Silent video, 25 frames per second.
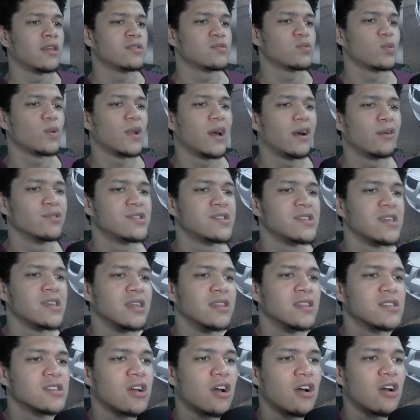That's what I would
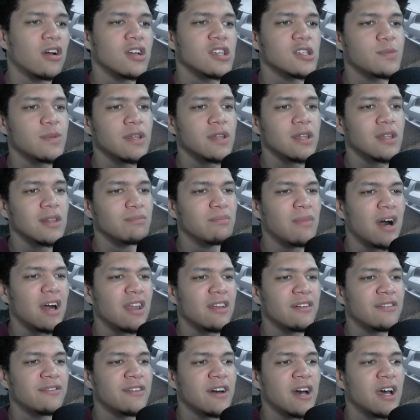say. This car has been
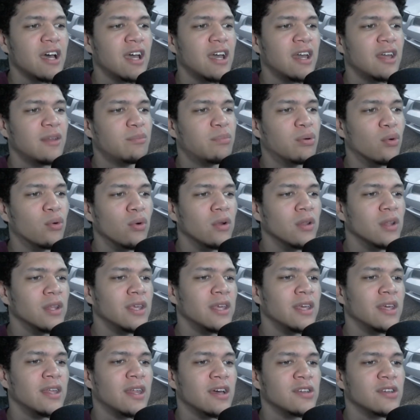modified poorly.